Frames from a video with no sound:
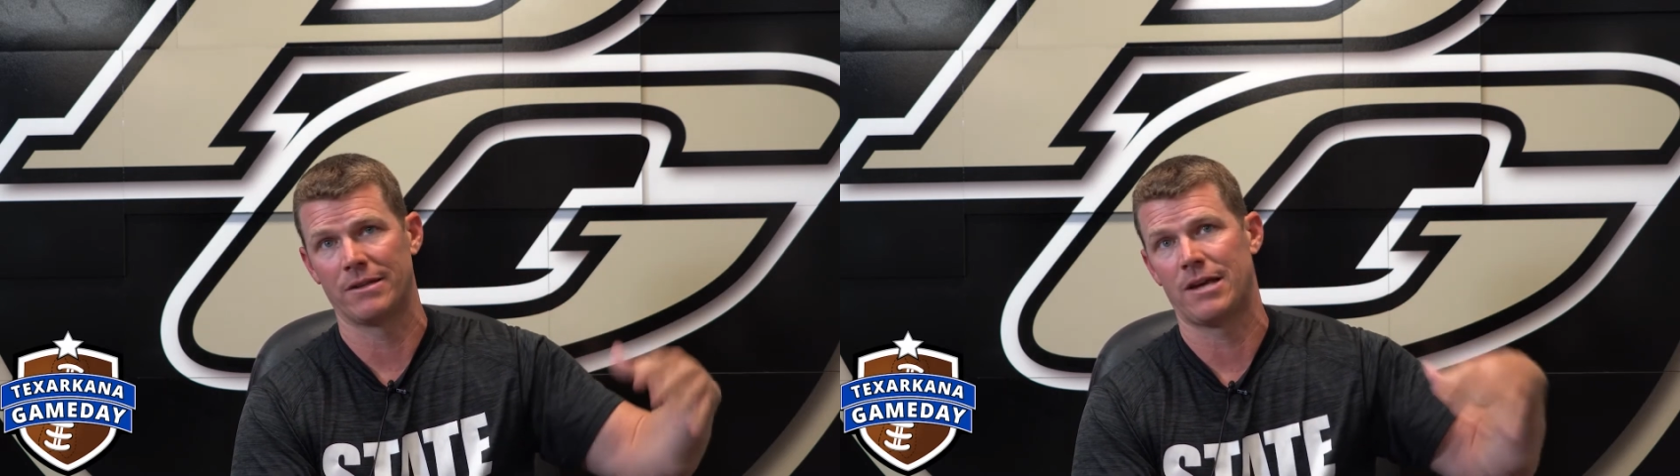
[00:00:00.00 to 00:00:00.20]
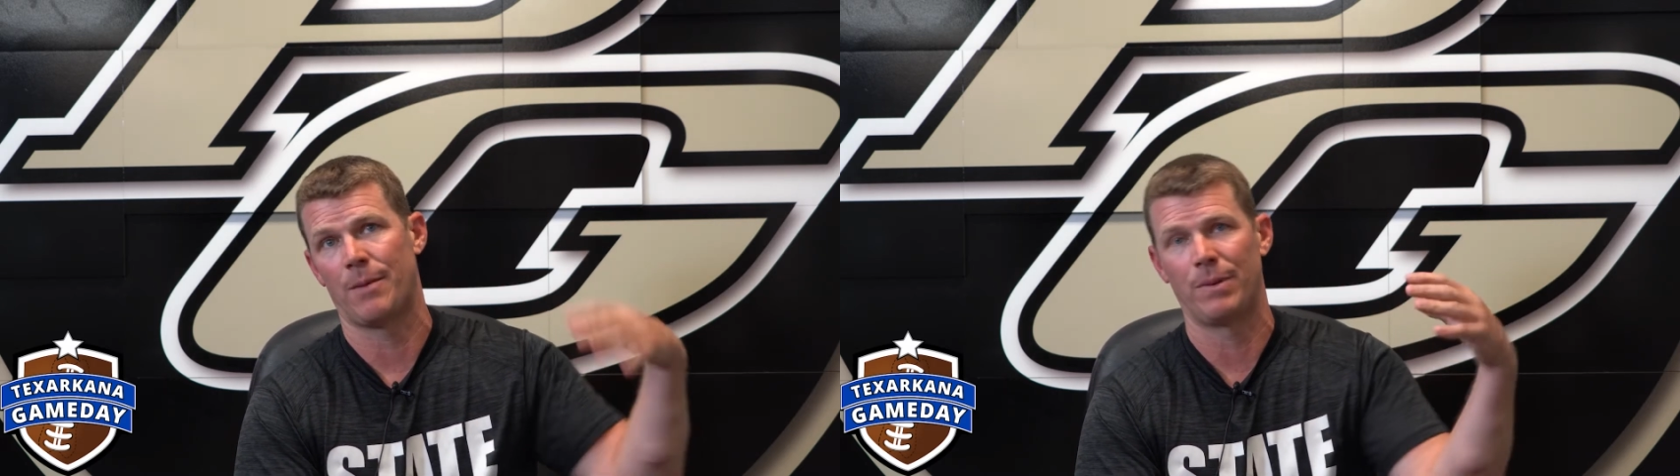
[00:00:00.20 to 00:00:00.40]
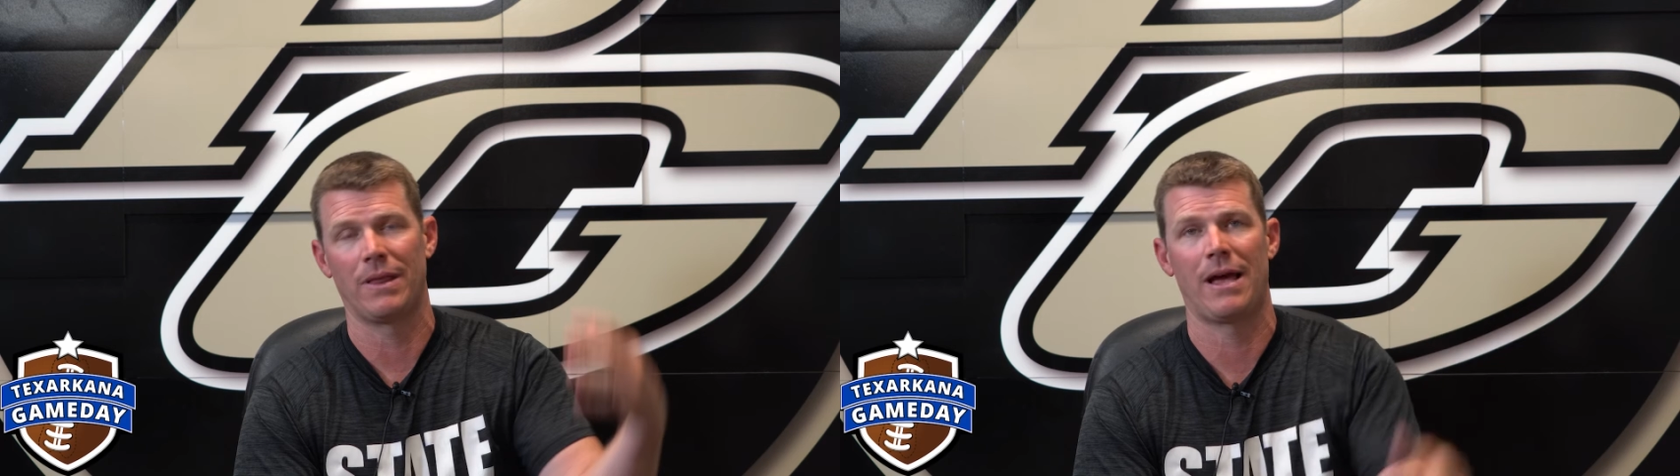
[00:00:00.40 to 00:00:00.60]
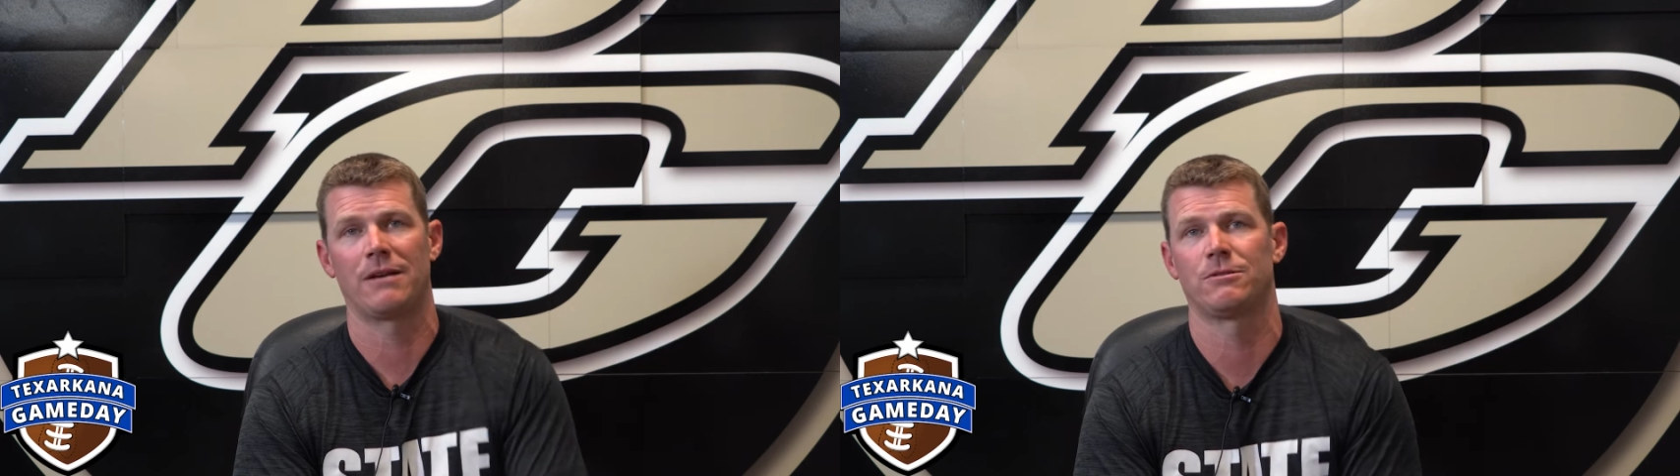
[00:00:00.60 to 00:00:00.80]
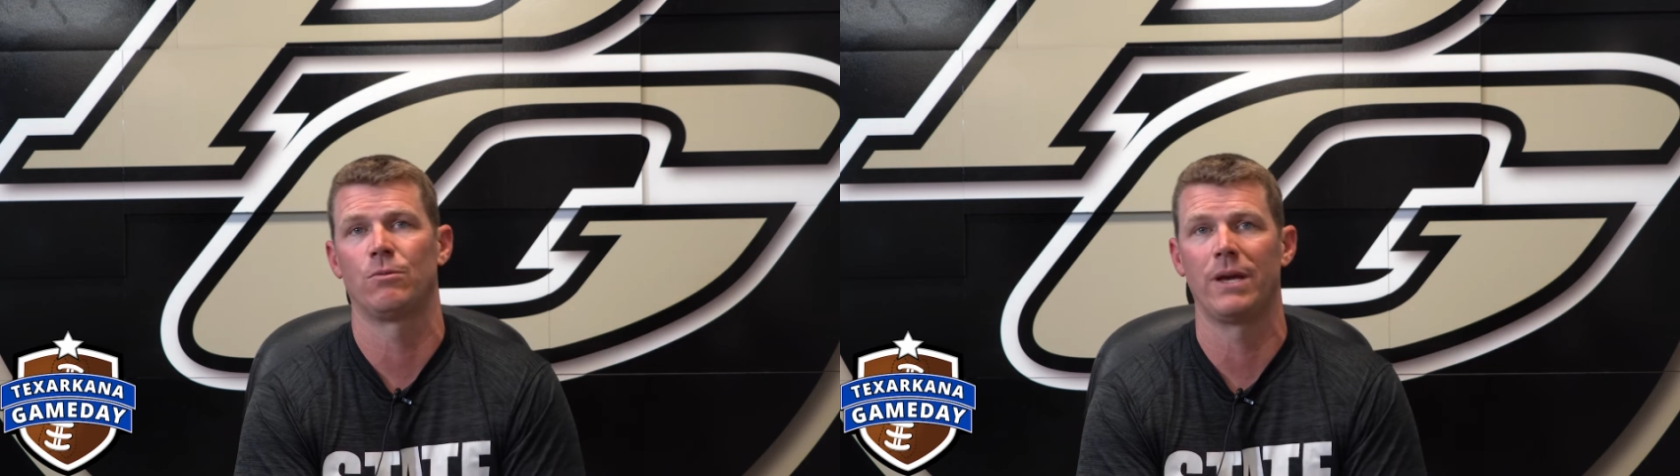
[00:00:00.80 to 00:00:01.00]
top of
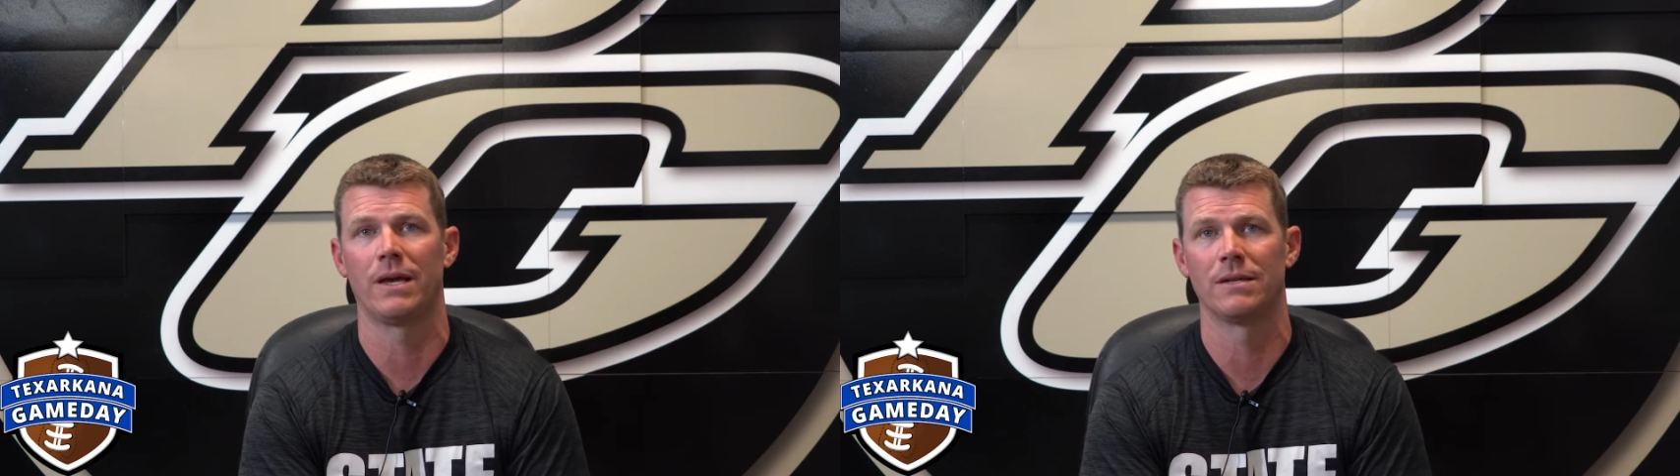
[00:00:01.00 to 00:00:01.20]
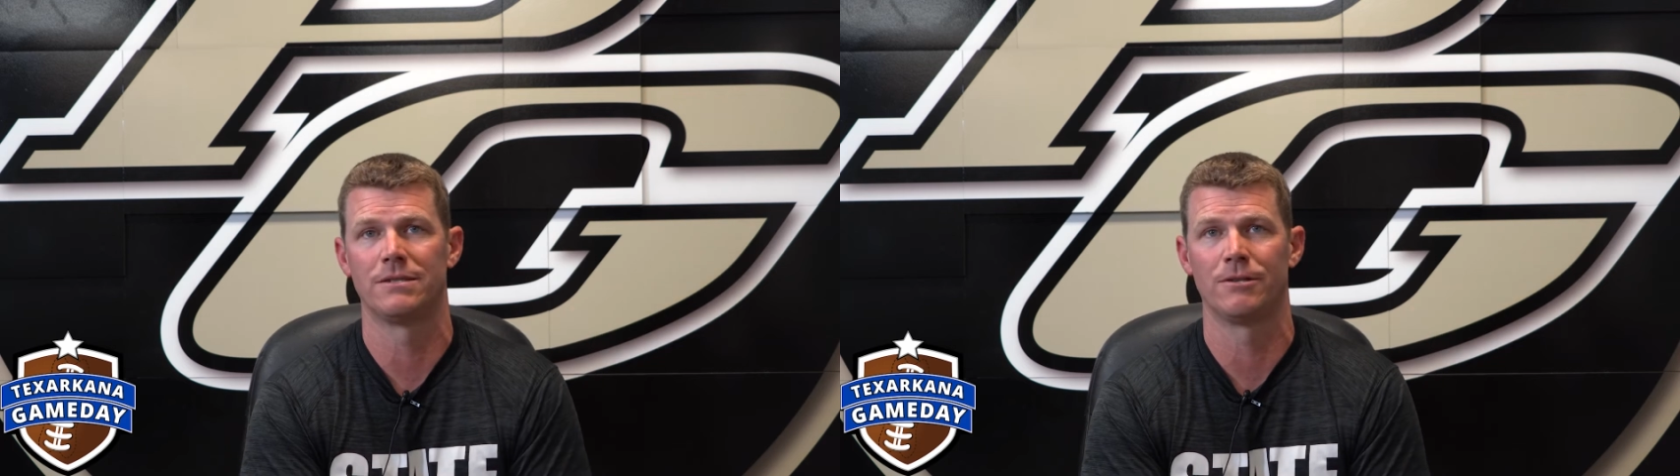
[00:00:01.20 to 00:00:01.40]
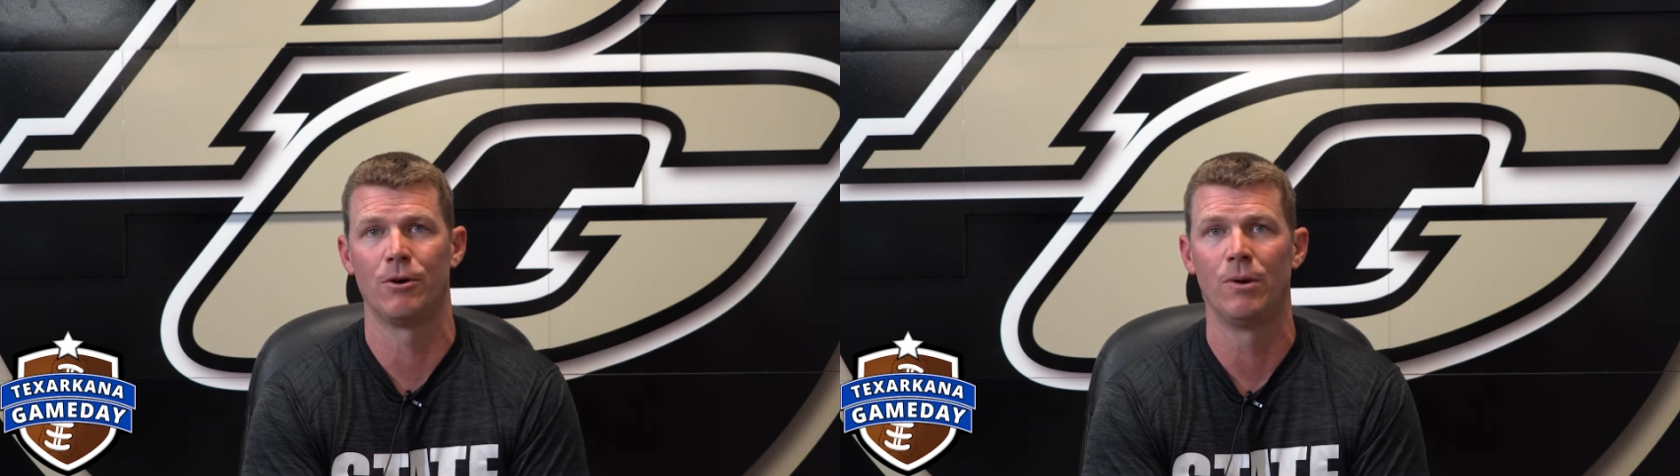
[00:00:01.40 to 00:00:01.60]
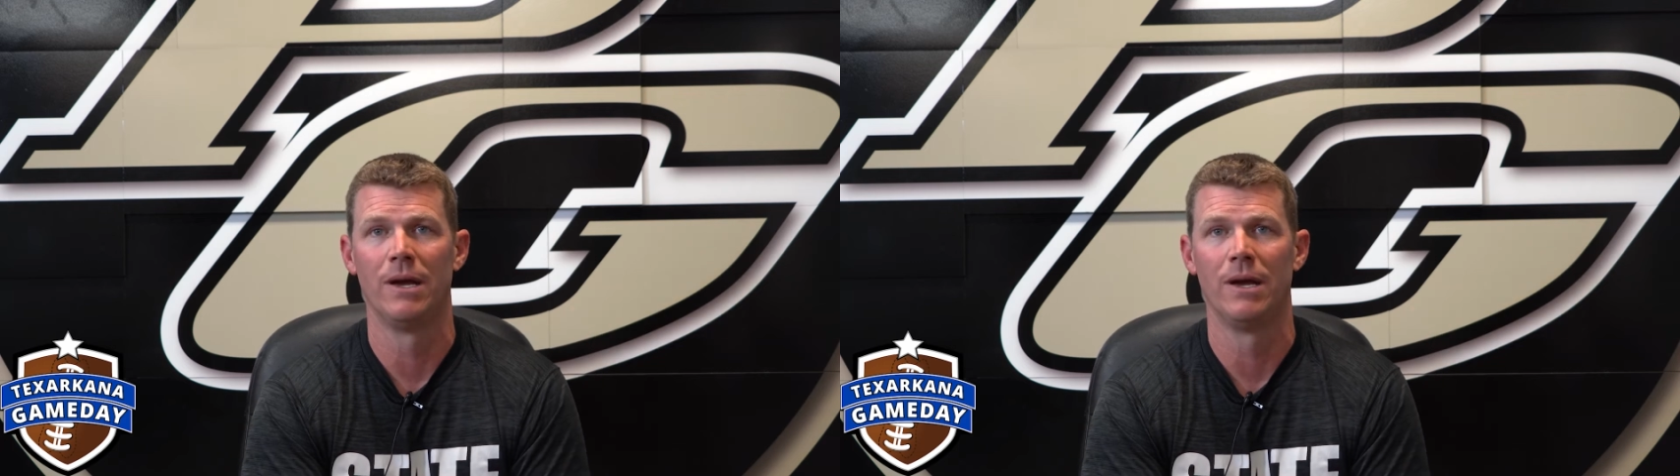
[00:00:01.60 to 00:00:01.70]
last week. And so